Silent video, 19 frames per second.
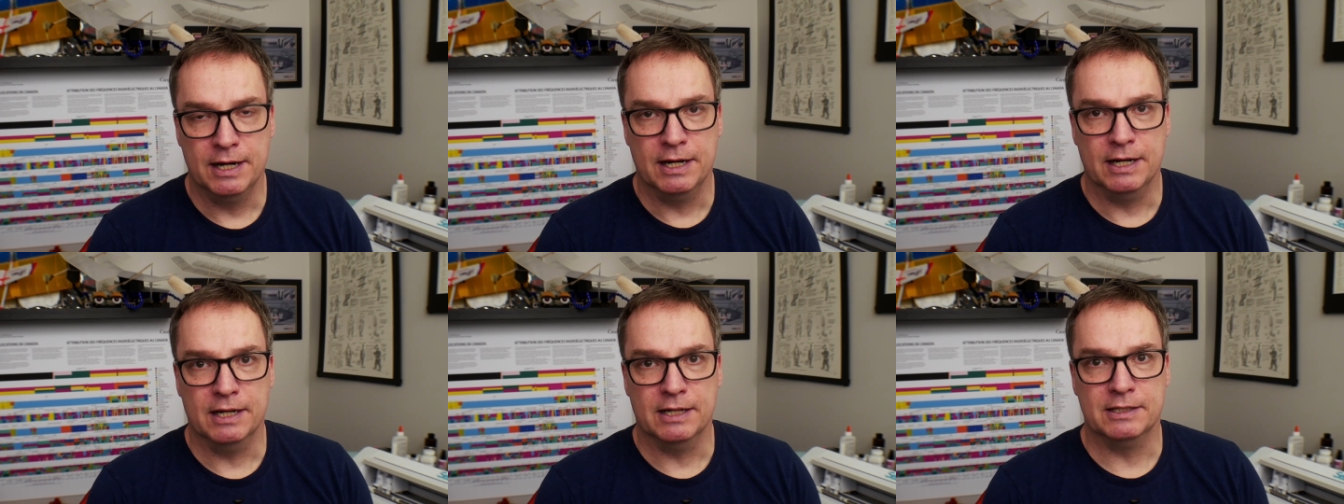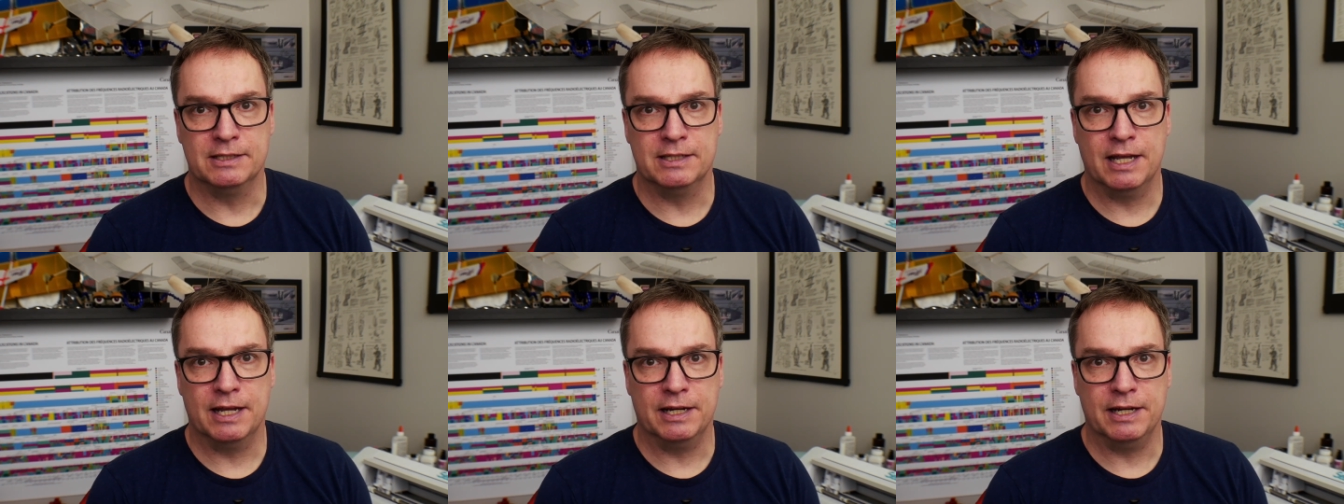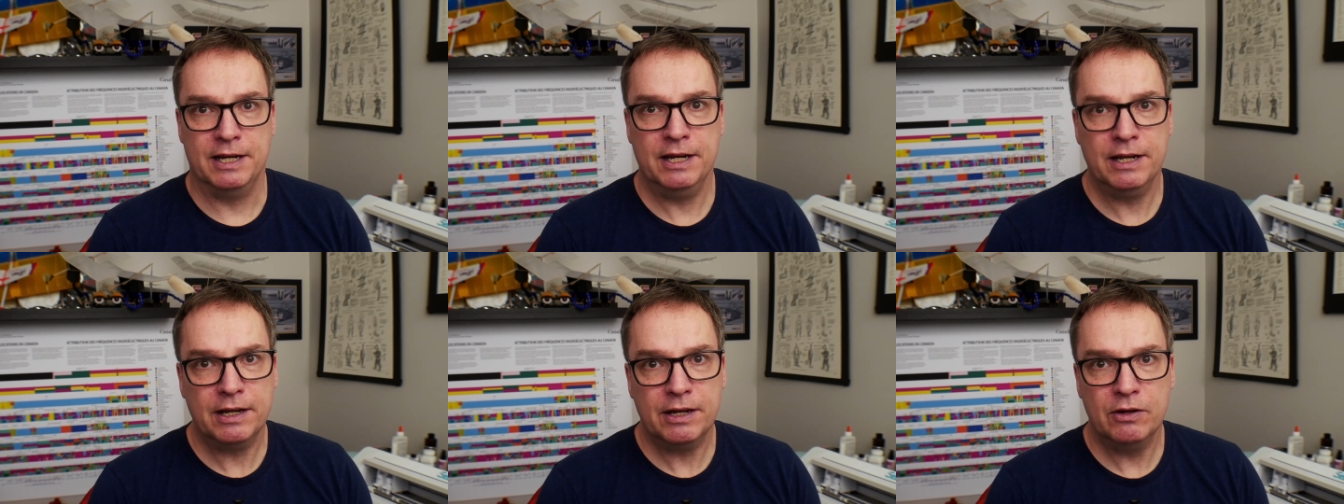is that
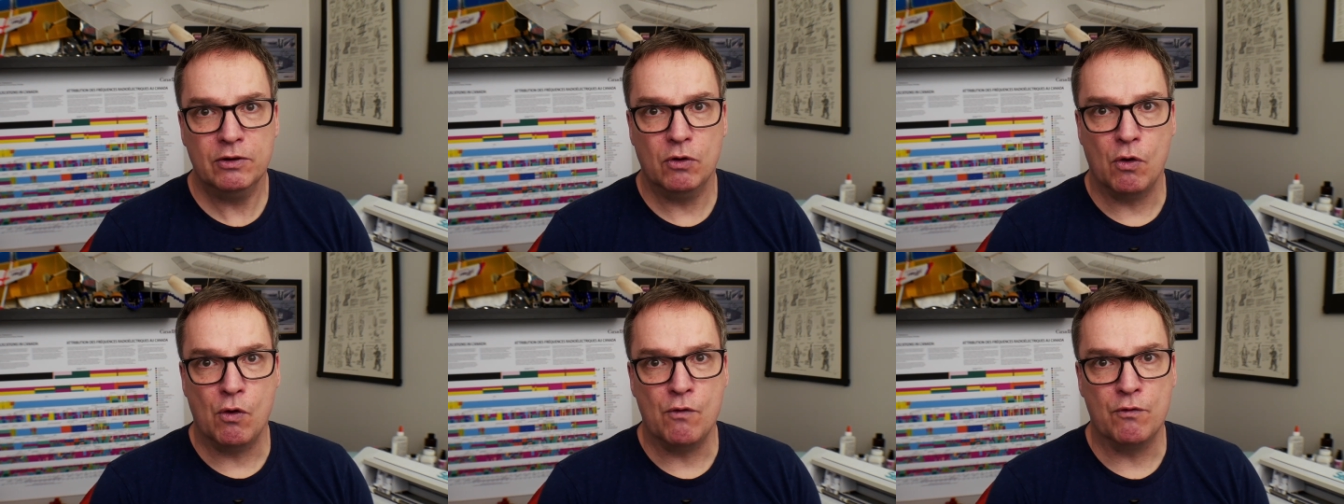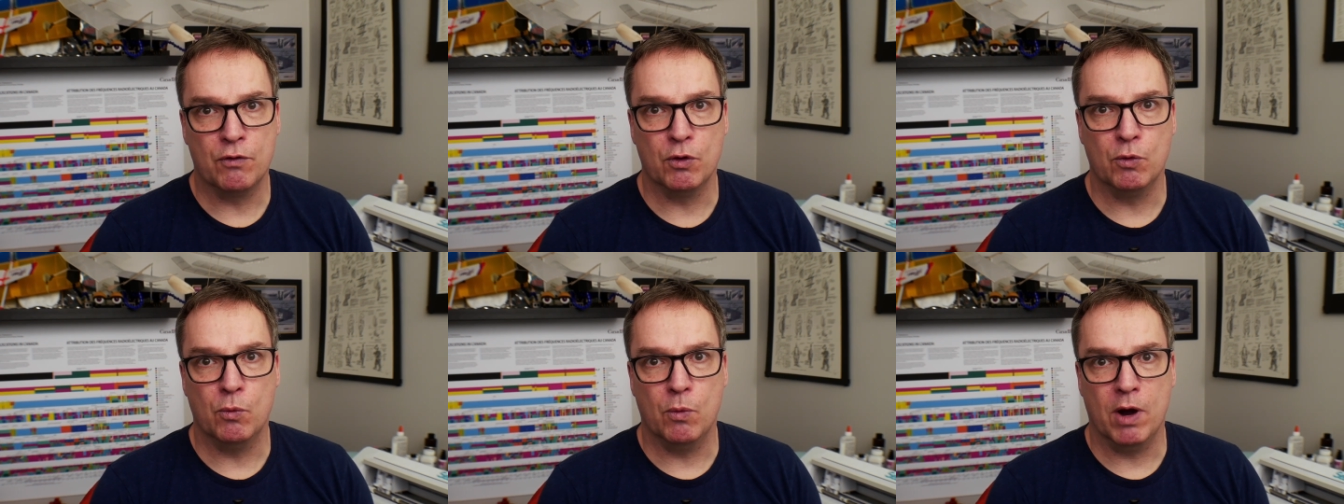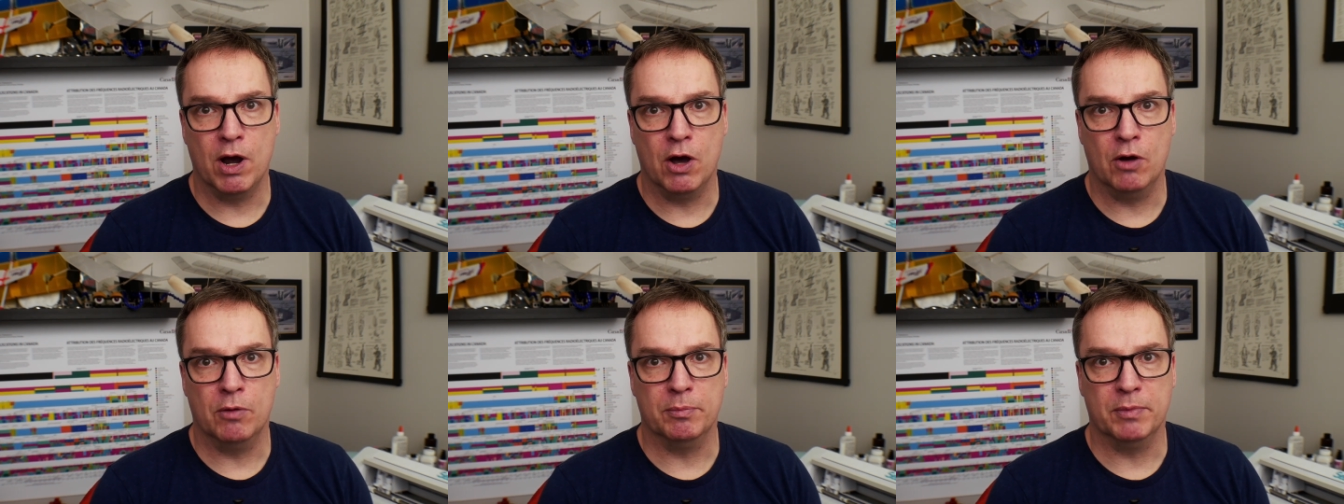it can
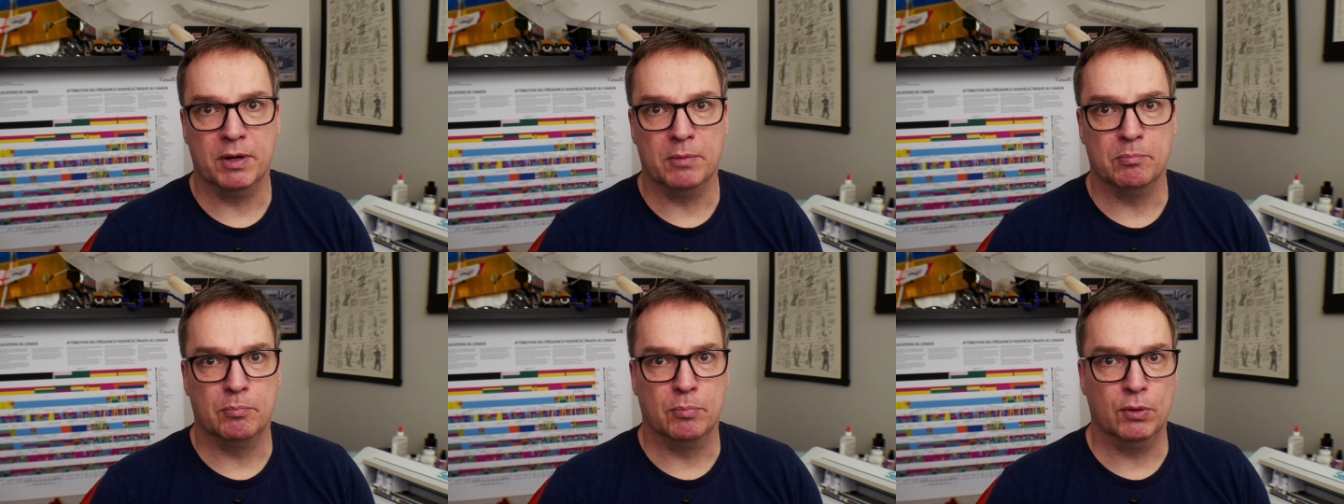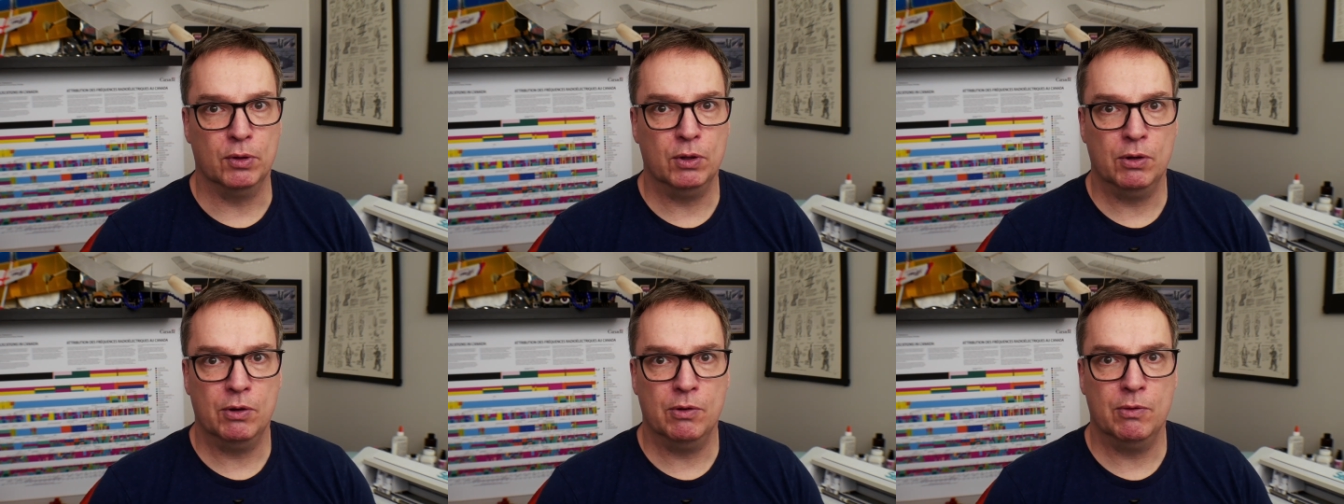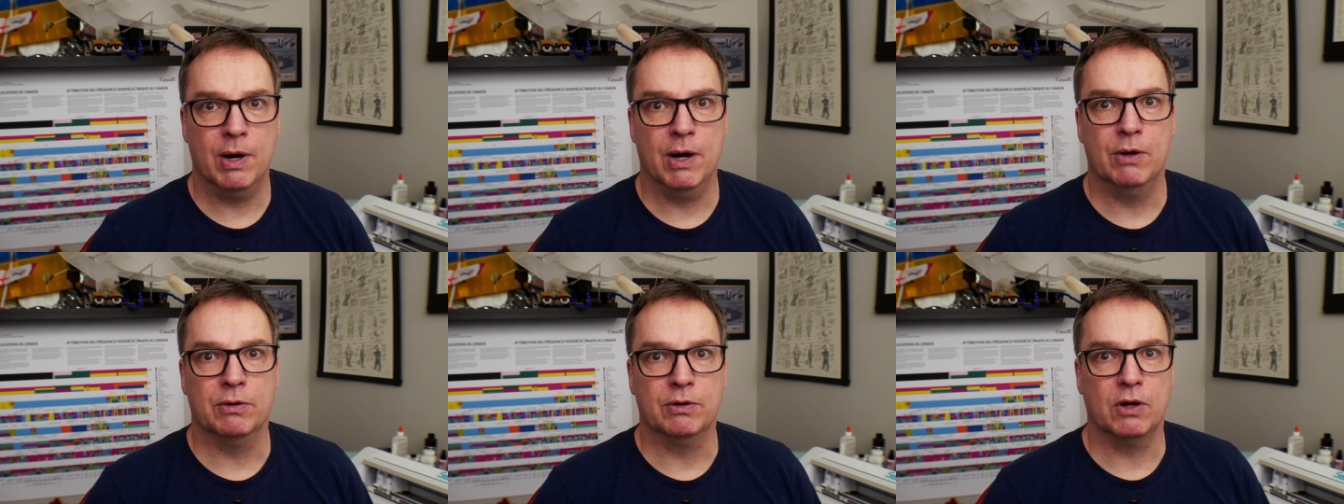overwhelm and
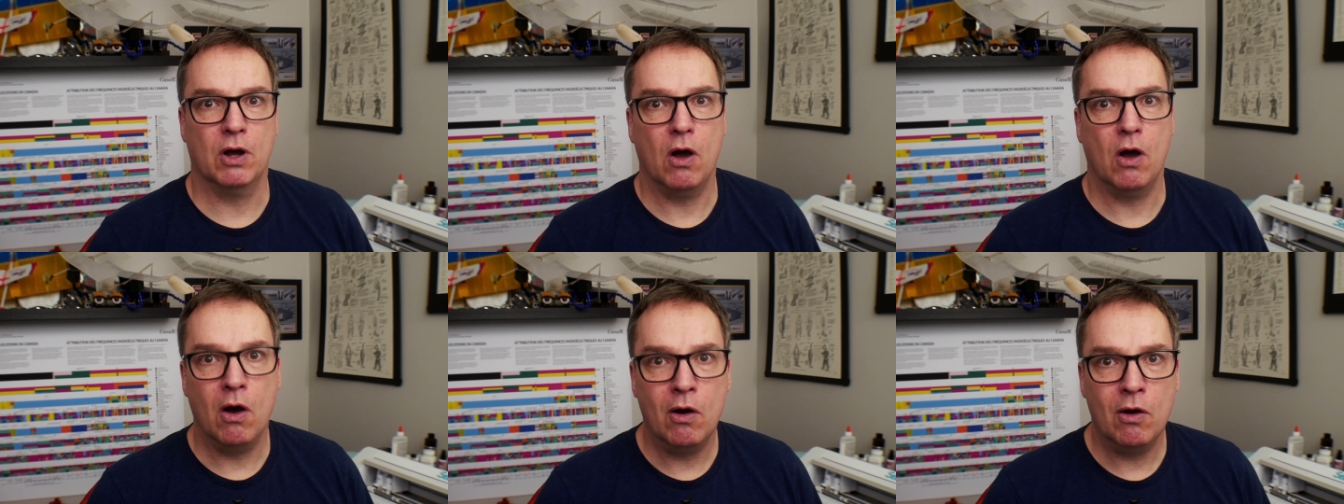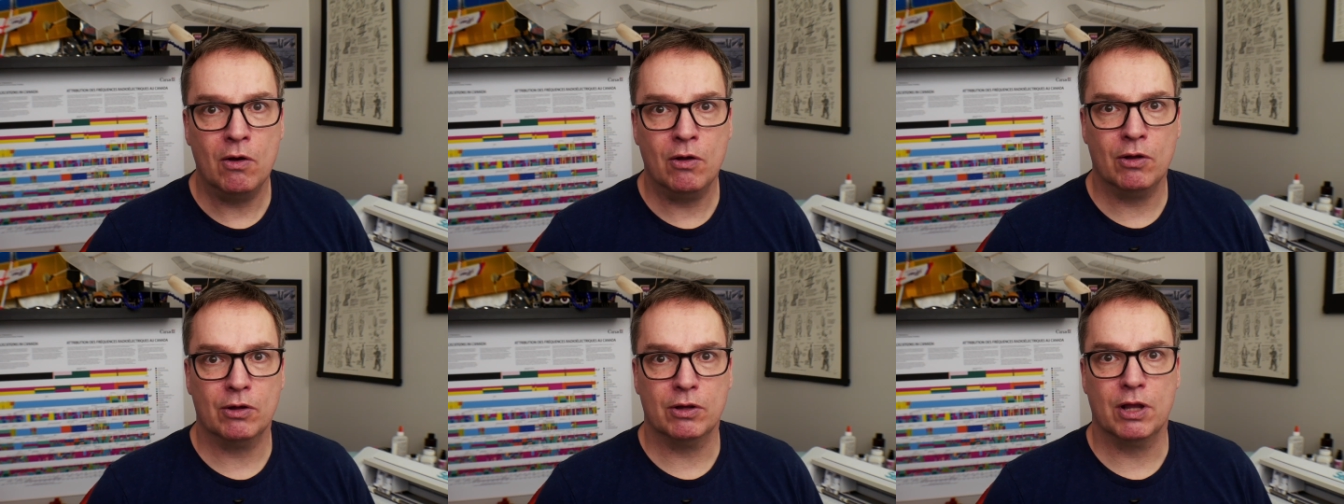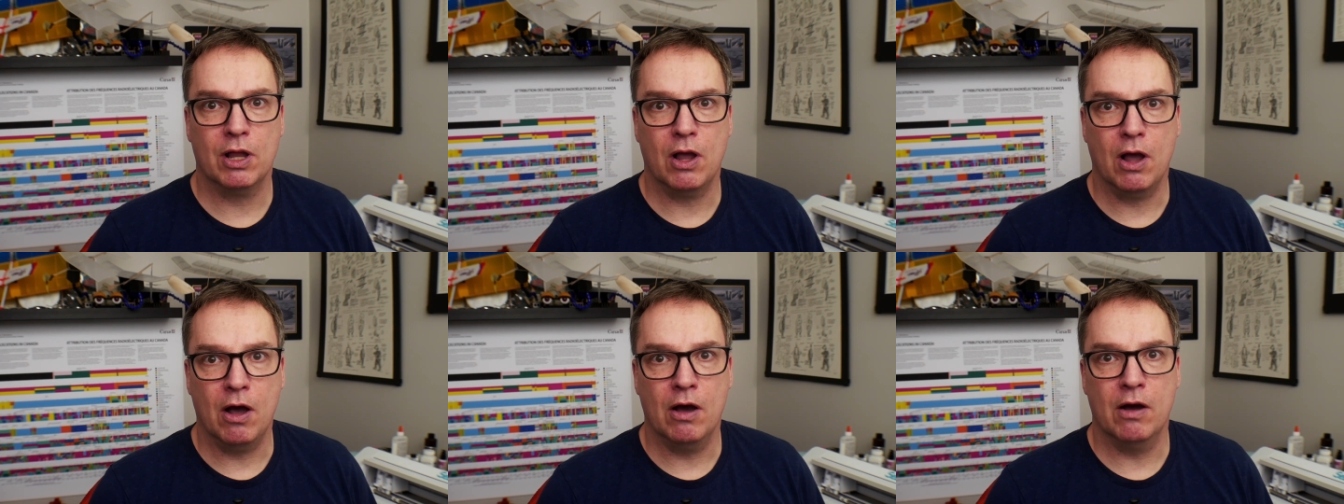blow out
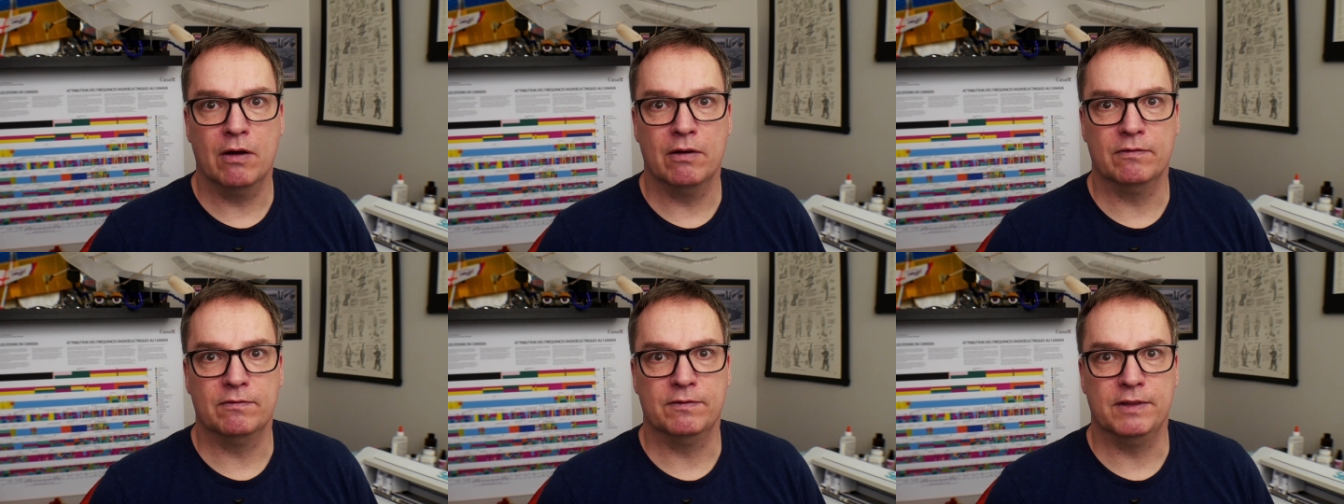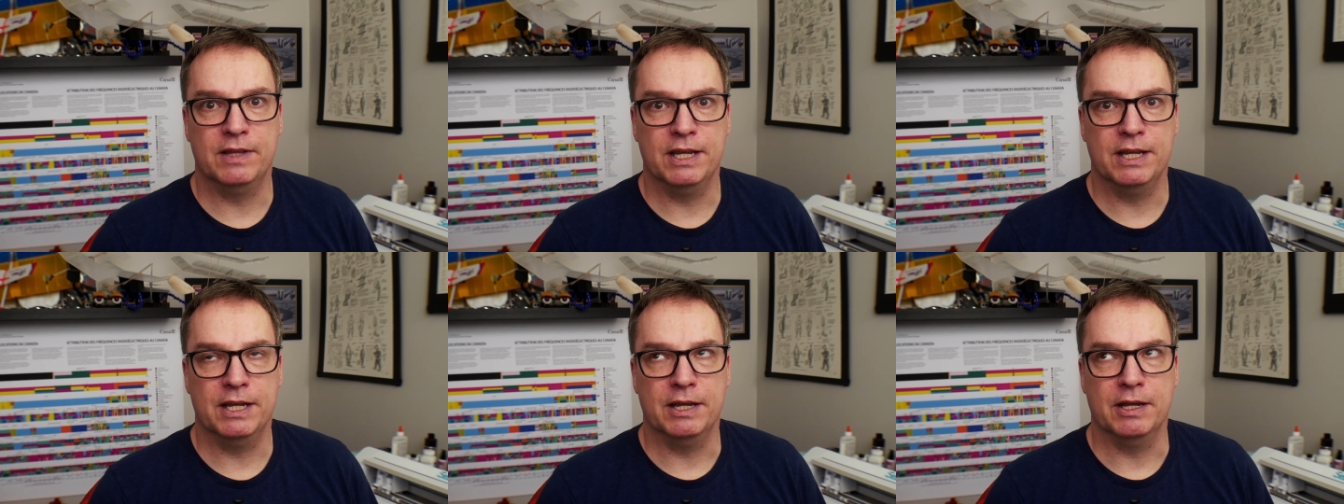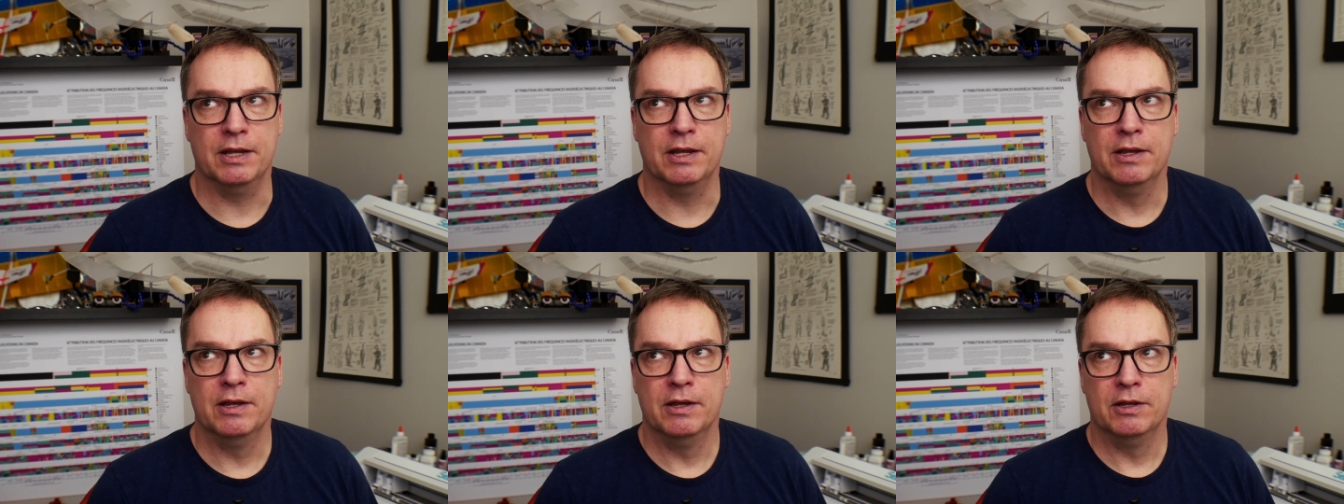all of the